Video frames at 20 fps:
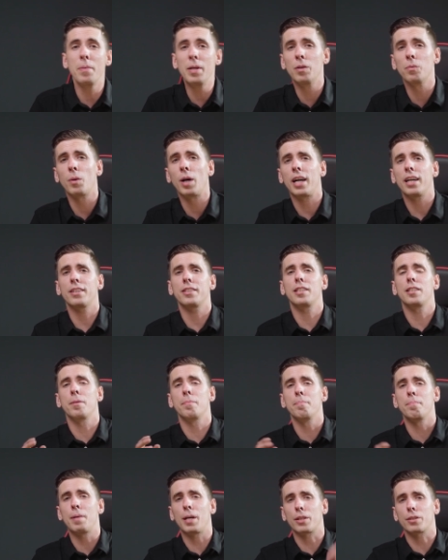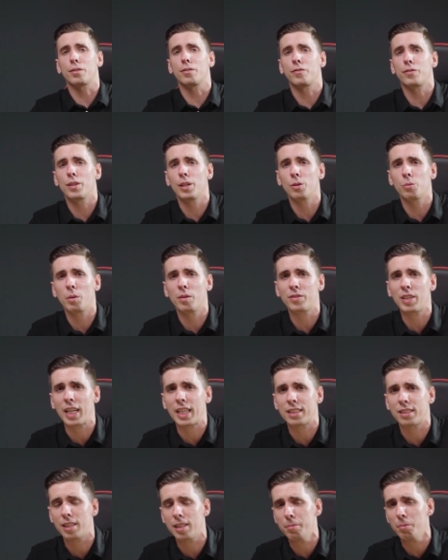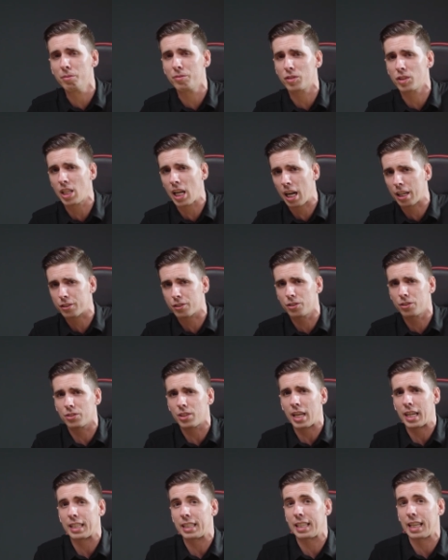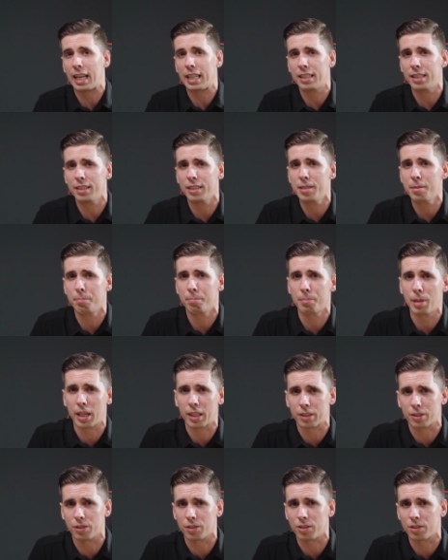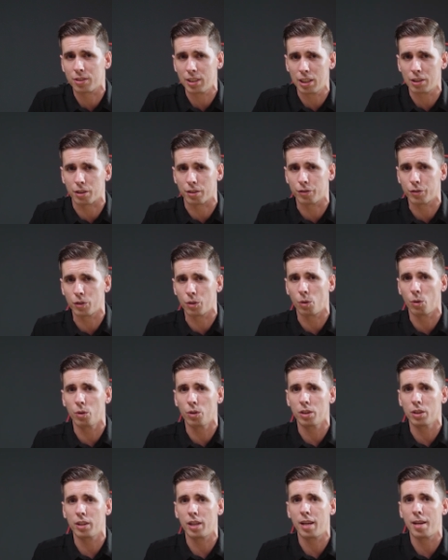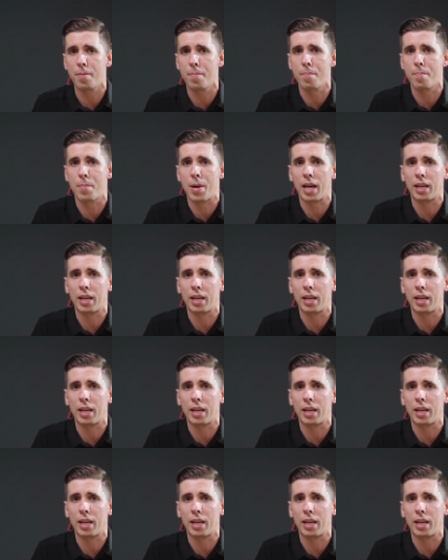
Meanwhile, in the medical field, we've got a team of doctors at Galilee Medical Center for Oral and